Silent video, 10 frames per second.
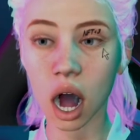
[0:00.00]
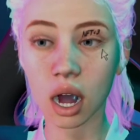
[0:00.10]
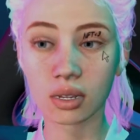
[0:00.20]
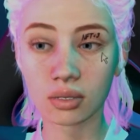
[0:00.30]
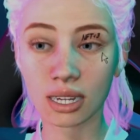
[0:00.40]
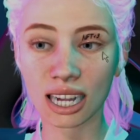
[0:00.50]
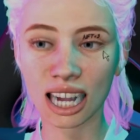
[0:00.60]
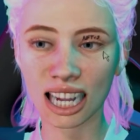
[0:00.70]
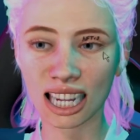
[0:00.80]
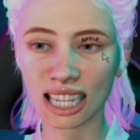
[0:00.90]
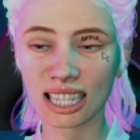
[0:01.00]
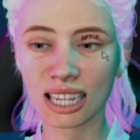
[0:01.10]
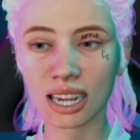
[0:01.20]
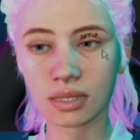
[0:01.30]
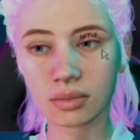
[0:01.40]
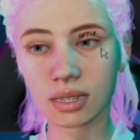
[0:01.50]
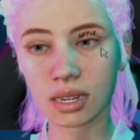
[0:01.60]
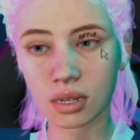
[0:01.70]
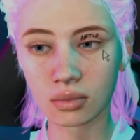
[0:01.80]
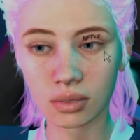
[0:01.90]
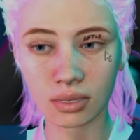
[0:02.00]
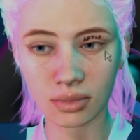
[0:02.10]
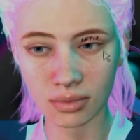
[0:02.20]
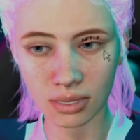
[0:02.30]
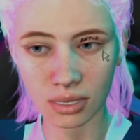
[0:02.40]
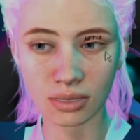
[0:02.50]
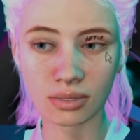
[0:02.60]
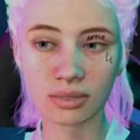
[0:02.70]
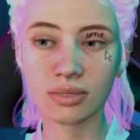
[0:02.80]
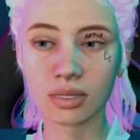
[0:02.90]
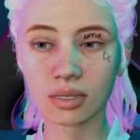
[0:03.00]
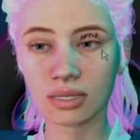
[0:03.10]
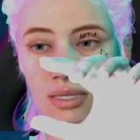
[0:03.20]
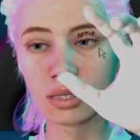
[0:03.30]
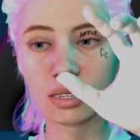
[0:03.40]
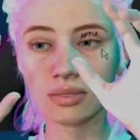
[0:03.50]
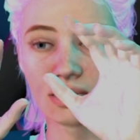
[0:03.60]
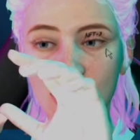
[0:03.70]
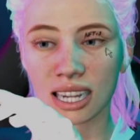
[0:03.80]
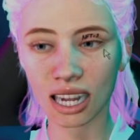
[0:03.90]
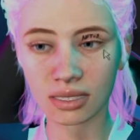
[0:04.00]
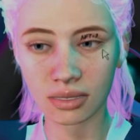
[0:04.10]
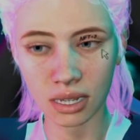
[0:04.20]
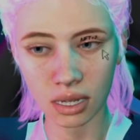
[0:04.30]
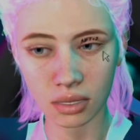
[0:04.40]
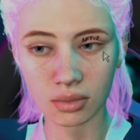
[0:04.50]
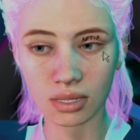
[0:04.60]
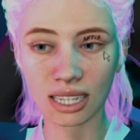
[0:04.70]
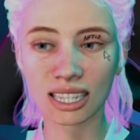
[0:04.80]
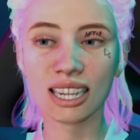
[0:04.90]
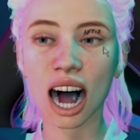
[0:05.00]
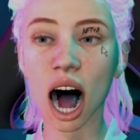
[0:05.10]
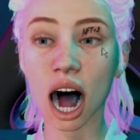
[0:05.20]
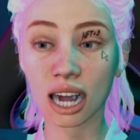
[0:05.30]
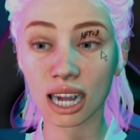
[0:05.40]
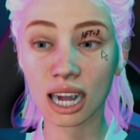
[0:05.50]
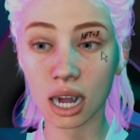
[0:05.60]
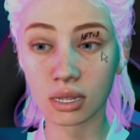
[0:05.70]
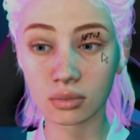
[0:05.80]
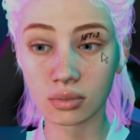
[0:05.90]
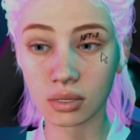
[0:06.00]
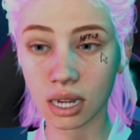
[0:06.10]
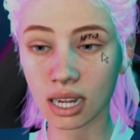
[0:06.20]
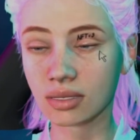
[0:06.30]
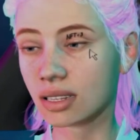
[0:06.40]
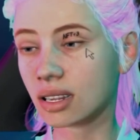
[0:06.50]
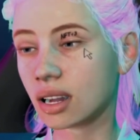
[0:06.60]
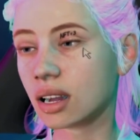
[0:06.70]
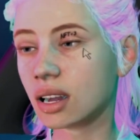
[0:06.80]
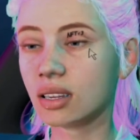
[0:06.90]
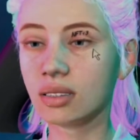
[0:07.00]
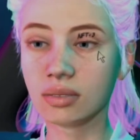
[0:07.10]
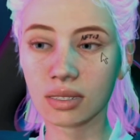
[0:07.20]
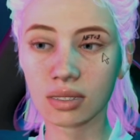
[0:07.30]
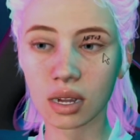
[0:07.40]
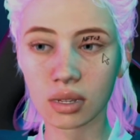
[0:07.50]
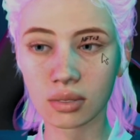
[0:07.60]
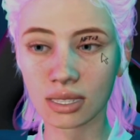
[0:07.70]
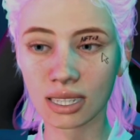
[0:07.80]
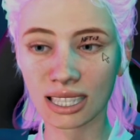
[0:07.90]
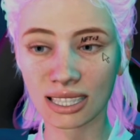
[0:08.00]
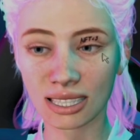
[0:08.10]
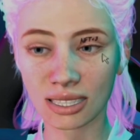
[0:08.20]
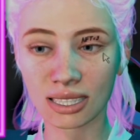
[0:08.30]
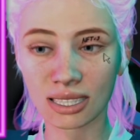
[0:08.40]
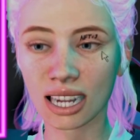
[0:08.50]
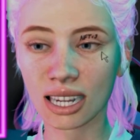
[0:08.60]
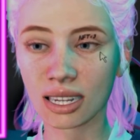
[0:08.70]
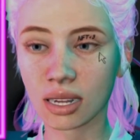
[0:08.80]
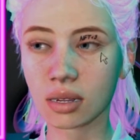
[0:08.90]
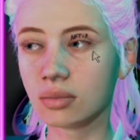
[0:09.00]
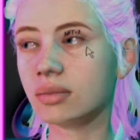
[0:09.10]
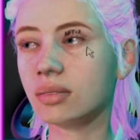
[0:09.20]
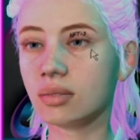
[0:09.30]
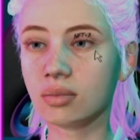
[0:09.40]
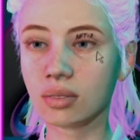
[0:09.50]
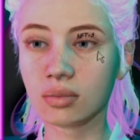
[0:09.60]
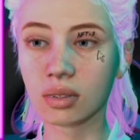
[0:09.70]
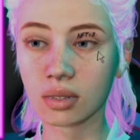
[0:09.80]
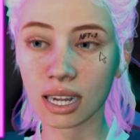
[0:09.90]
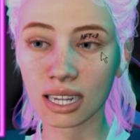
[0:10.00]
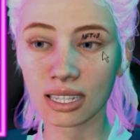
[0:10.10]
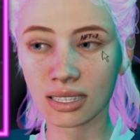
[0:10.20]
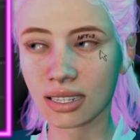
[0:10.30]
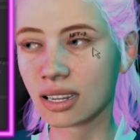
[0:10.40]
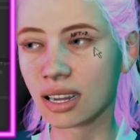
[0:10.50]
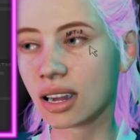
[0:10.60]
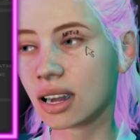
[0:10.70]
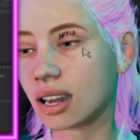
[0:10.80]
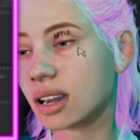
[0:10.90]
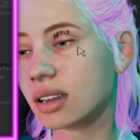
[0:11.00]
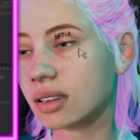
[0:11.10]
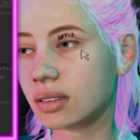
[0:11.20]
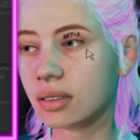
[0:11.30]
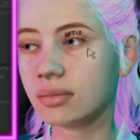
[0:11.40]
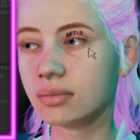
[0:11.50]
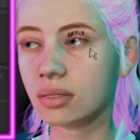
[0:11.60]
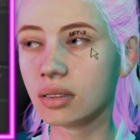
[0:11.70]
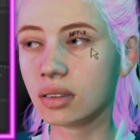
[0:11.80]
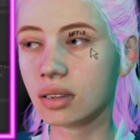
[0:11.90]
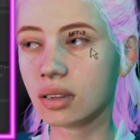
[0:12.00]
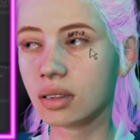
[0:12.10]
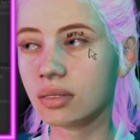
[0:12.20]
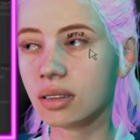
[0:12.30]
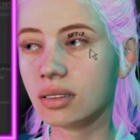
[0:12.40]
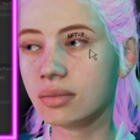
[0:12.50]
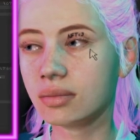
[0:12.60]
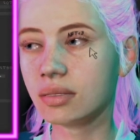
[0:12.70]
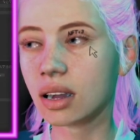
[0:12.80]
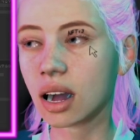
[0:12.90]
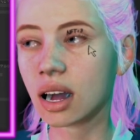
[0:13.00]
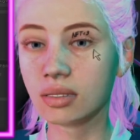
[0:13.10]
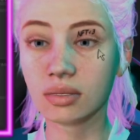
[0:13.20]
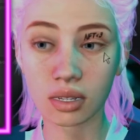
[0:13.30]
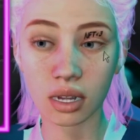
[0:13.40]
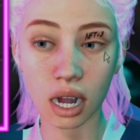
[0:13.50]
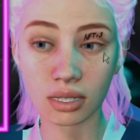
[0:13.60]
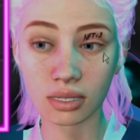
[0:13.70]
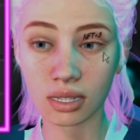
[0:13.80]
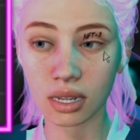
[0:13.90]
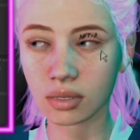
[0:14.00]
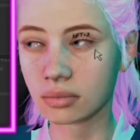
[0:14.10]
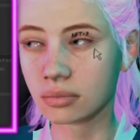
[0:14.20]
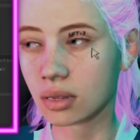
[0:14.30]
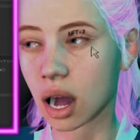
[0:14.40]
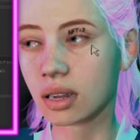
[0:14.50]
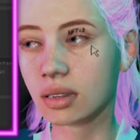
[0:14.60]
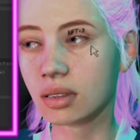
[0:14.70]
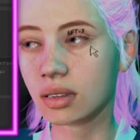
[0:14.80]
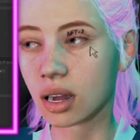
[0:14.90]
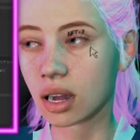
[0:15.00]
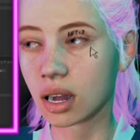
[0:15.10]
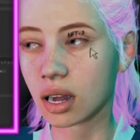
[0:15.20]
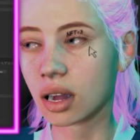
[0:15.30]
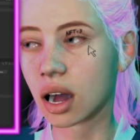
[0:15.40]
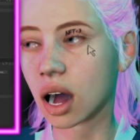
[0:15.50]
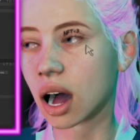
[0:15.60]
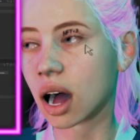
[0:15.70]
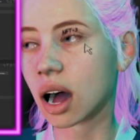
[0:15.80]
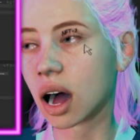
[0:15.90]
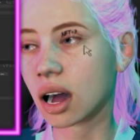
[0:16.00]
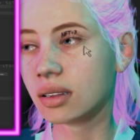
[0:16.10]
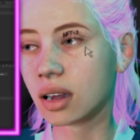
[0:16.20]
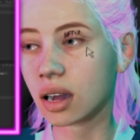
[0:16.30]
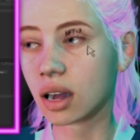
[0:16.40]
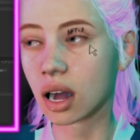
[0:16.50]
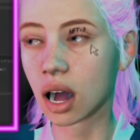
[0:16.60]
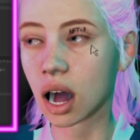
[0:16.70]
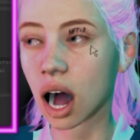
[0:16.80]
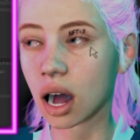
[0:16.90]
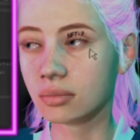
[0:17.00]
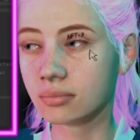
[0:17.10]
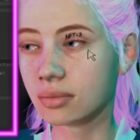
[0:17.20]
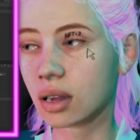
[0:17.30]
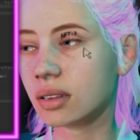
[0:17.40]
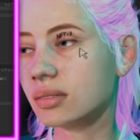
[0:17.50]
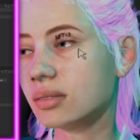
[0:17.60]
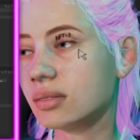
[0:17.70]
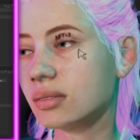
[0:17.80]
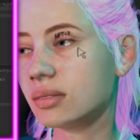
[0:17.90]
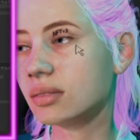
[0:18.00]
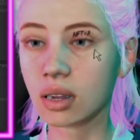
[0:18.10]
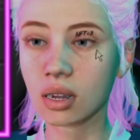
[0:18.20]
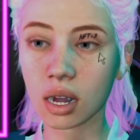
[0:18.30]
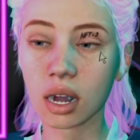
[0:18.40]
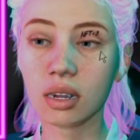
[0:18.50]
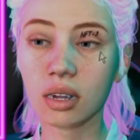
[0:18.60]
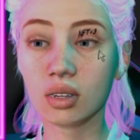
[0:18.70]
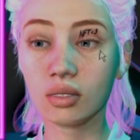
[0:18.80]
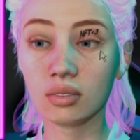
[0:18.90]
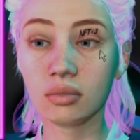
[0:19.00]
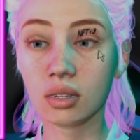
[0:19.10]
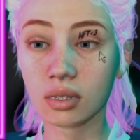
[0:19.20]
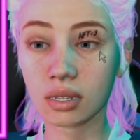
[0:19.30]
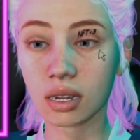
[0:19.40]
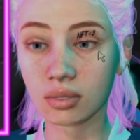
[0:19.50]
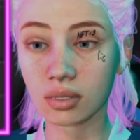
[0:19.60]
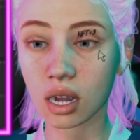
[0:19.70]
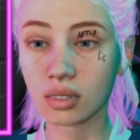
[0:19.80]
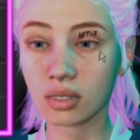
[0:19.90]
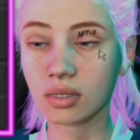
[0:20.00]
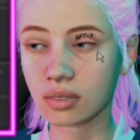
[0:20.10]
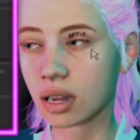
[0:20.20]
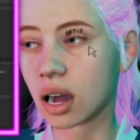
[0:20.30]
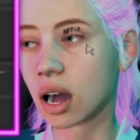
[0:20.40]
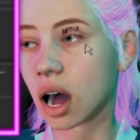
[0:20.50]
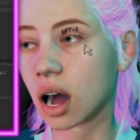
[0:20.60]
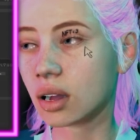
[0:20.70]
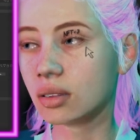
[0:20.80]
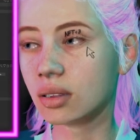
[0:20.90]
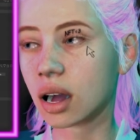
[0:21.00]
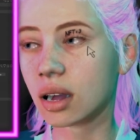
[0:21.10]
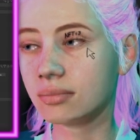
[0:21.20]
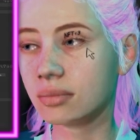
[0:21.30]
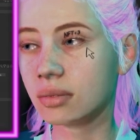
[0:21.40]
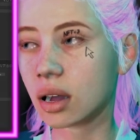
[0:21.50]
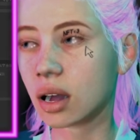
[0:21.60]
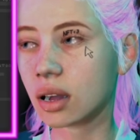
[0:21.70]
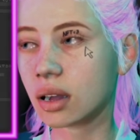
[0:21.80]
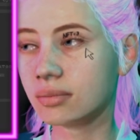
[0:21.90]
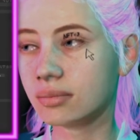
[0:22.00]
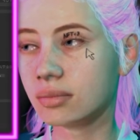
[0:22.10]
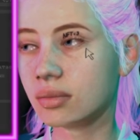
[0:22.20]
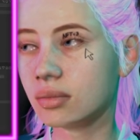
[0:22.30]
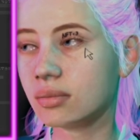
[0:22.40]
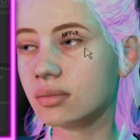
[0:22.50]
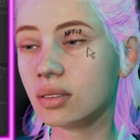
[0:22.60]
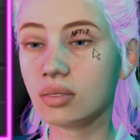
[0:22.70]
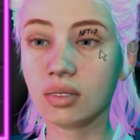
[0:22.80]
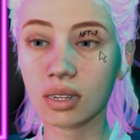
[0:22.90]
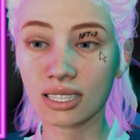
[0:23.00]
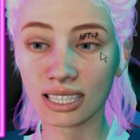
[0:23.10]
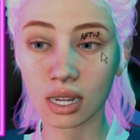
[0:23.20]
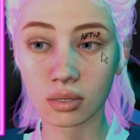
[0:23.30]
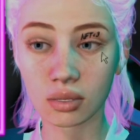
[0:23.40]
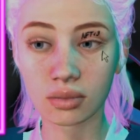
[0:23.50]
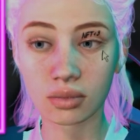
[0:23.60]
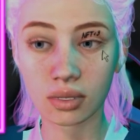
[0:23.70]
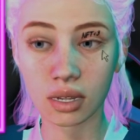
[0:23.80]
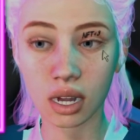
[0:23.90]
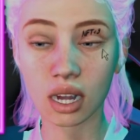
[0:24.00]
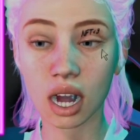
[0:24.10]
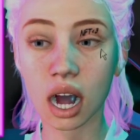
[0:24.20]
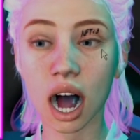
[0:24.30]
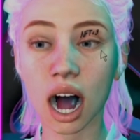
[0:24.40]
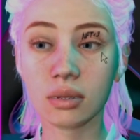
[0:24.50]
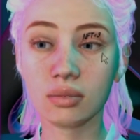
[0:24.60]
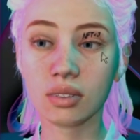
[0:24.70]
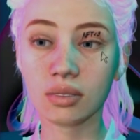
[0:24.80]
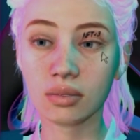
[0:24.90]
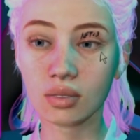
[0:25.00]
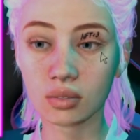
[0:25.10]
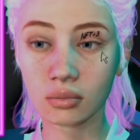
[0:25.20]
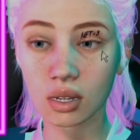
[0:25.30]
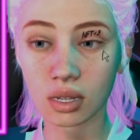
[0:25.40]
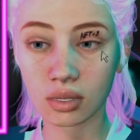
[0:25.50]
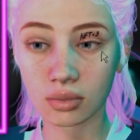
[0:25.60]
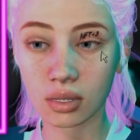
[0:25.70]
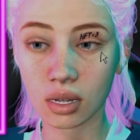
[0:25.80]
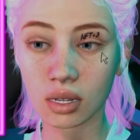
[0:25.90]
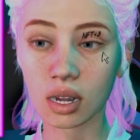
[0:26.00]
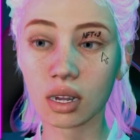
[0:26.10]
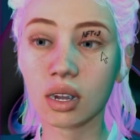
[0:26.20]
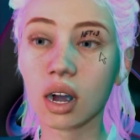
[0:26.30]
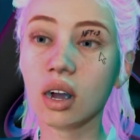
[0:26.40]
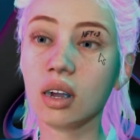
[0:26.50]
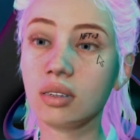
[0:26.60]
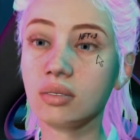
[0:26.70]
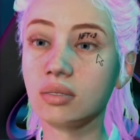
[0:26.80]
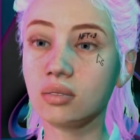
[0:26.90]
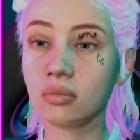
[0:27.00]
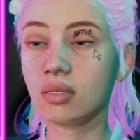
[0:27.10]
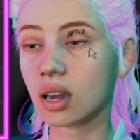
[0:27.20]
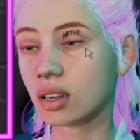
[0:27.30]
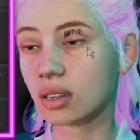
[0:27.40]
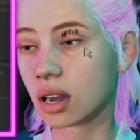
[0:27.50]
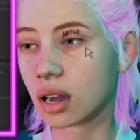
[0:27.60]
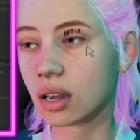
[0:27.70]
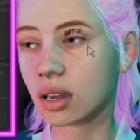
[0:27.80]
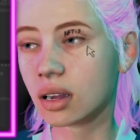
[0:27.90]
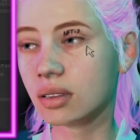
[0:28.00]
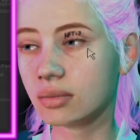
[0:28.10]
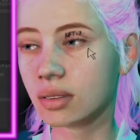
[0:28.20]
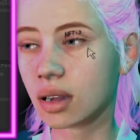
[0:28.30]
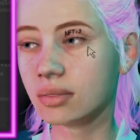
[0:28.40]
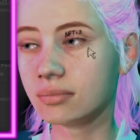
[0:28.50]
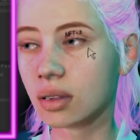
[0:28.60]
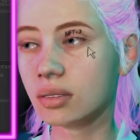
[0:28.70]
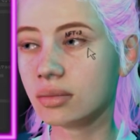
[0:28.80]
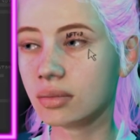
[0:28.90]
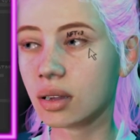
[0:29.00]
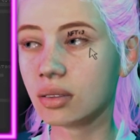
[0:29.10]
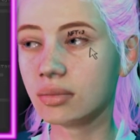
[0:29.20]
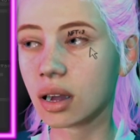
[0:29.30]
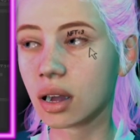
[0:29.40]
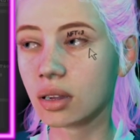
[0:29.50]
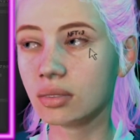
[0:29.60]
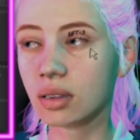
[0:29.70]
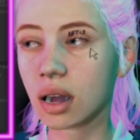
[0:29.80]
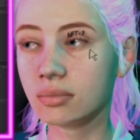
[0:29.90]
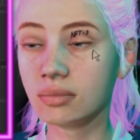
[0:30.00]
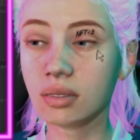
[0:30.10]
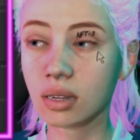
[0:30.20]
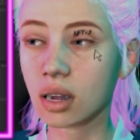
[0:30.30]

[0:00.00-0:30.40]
Okay, here we go with the first tutorial of the Nifty College. I cannot believe it. So today we will be modeling the Ethereum logo in 3D. As you can see right here, I have it. I will be covering a little bit of the basic navigation on the app. We will be using Cinema 4D. I believe for polygon modeling is way easier and more intuitive than other apps.